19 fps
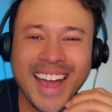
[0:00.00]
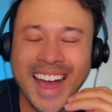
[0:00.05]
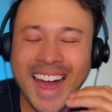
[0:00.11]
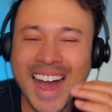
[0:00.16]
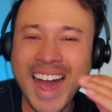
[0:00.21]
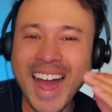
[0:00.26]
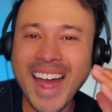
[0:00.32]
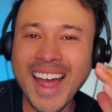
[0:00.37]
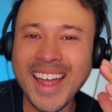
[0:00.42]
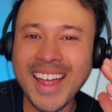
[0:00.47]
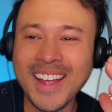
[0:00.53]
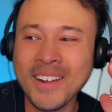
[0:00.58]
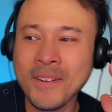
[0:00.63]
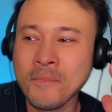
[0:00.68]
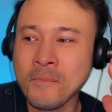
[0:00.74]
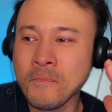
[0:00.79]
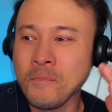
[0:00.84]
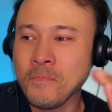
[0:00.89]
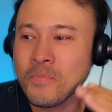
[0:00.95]

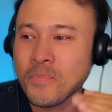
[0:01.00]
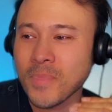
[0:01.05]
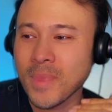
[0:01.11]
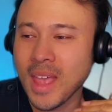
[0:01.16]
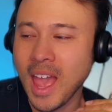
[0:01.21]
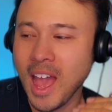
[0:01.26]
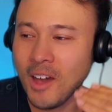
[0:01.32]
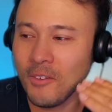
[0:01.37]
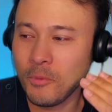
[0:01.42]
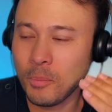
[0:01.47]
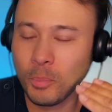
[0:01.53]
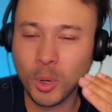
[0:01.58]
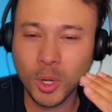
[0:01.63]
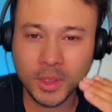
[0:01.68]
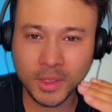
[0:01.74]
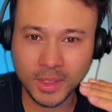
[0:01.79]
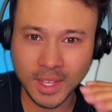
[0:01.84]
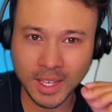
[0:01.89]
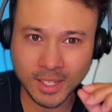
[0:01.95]
I have
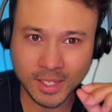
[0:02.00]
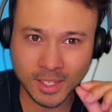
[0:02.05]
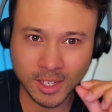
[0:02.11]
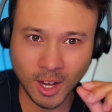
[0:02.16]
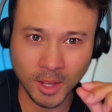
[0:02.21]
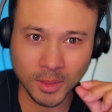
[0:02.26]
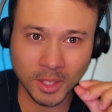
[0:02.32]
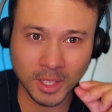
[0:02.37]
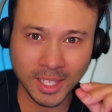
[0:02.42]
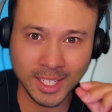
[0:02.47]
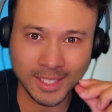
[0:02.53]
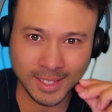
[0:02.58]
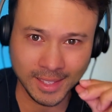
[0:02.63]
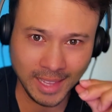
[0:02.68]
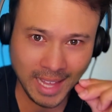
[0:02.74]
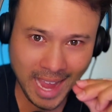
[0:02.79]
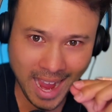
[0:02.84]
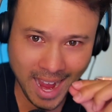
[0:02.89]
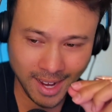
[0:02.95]
put this on the list
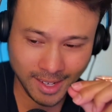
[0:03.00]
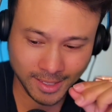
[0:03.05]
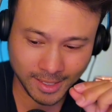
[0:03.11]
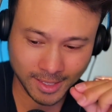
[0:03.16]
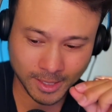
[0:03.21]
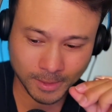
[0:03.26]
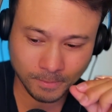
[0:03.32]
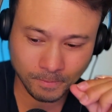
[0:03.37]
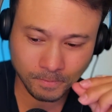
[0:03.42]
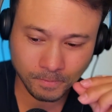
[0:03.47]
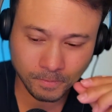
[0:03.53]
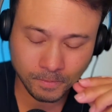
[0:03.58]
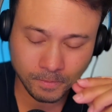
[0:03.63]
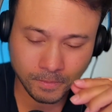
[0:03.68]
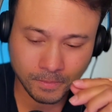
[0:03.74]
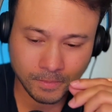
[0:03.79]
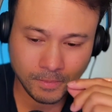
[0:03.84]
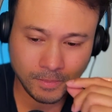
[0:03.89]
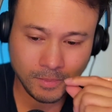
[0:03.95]
last,
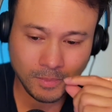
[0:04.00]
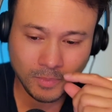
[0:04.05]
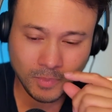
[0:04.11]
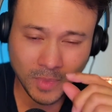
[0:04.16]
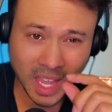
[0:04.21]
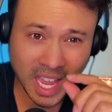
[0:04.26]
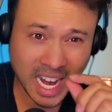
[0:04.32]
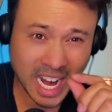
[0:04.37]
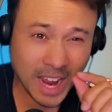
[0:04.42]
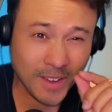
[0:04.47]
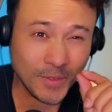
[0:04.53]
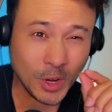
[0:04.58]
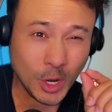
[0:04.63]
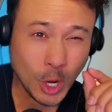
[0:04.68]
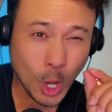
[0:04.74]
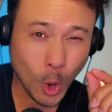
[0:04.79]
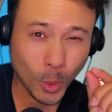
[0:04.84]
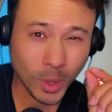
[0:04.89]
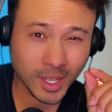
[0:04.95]
and I've
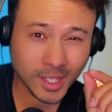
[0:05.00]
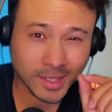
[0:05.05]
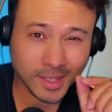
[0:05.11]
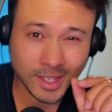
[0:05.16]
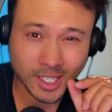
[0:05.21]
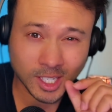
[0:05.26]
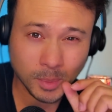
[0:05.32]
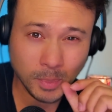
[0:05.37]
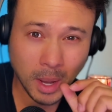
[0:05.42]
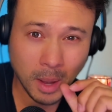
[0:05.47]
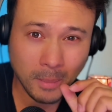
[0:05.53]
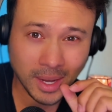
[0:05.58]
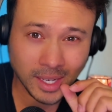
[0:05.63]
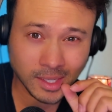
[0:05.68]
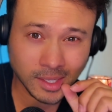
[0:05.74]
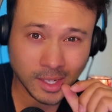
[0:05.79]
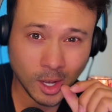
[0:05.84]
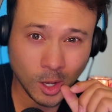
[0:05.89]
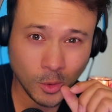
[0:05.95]
noticed this about
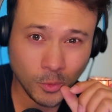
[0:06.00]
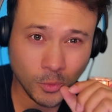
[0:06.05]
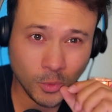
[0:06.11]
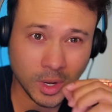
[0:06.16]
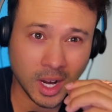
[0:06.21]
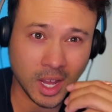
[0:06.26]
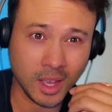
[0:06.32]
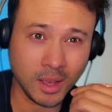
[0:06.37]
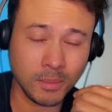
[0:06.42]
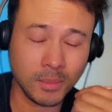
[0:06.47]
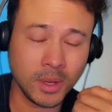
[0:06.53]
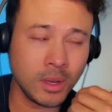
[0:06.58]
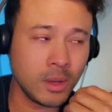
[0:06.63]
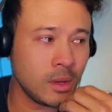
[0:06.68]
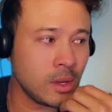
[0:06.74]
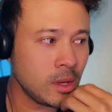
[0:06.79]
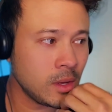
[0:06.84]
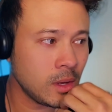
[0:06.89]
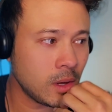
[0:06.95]
myself when I am
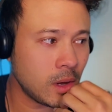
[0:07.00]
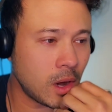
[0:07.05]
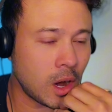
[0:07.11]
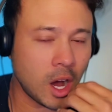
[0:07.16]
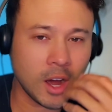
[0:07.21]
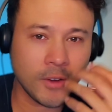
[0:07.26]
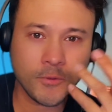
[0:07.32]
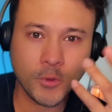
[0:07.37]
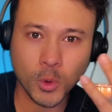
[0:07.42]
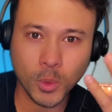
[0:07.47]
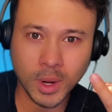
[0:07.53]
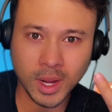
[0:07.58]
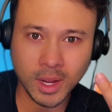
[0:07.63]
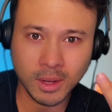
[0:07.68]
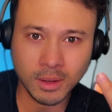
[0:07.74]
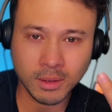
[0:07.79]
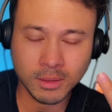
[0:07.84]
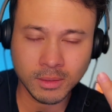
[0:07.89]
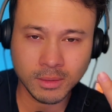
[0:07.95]

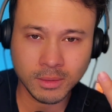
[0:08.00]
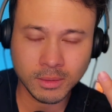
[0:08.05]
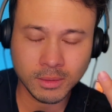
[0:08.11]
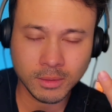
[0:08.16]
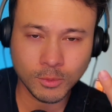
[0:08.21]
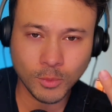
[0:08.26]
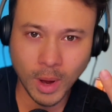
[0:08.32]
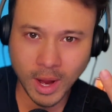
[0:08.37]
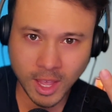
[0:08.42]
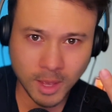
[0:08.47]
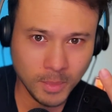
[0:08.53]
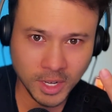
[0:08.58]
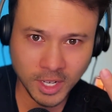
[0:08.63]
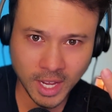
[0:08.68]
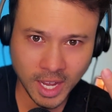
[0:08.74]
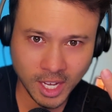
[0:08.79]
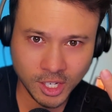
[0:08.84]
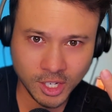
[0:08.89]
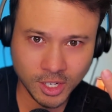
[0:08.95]
offering
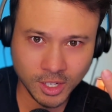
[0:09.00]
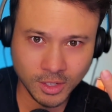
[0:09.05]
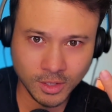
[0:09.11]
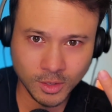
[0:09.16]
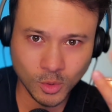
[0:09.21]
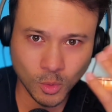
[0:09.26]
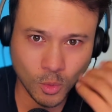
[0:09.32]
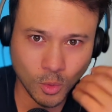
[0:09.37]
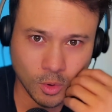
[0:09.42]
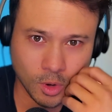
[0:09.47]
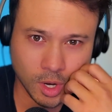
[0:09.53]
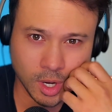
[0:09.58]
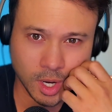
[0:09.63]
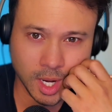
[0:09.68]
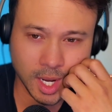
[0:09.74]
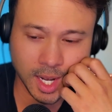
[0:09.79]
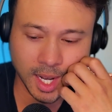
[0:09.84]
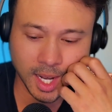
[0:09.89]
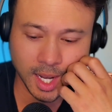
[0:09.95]
recommendations or
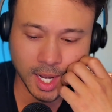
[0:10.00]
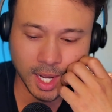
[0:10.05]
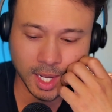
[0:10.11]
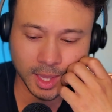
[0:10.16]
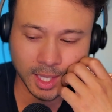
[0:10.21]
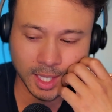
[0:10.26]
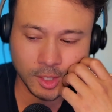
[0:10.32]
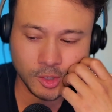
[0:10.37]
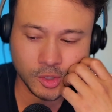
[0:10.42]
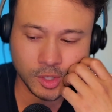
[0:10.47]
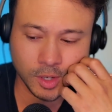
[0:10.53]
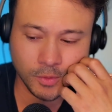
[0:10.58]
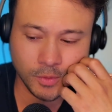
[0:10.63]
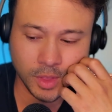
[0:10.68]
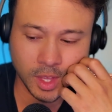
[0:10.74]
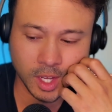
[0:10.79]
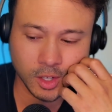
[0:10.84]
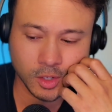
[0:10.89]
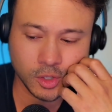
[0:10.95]
a list of
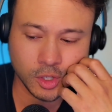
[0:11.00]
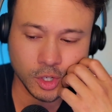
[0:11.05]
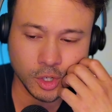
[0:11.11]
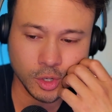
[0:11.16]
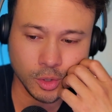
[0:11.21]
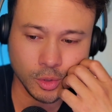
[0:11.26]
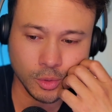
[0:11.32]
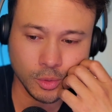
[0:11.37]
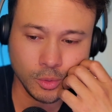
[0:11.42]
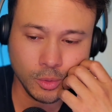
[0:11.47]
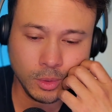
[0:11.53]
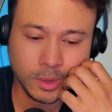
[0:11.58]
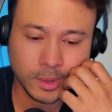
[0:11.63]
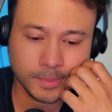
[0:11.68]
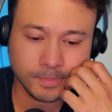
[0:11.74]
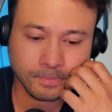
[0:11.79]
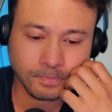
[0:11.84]
things to do